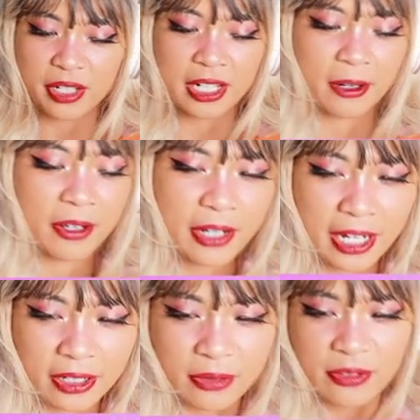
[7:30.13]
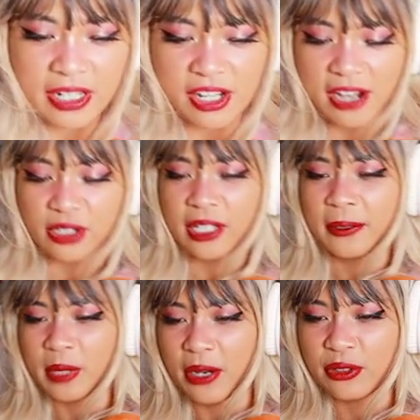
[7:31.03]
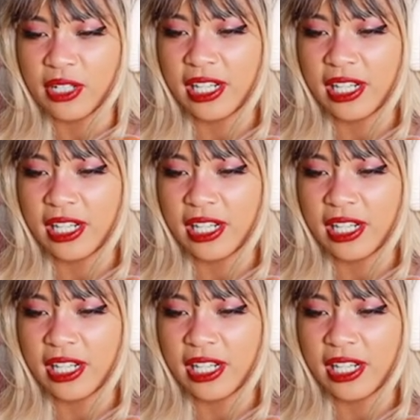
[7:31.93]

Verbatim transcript: we're here. Okay. Fantastic. I was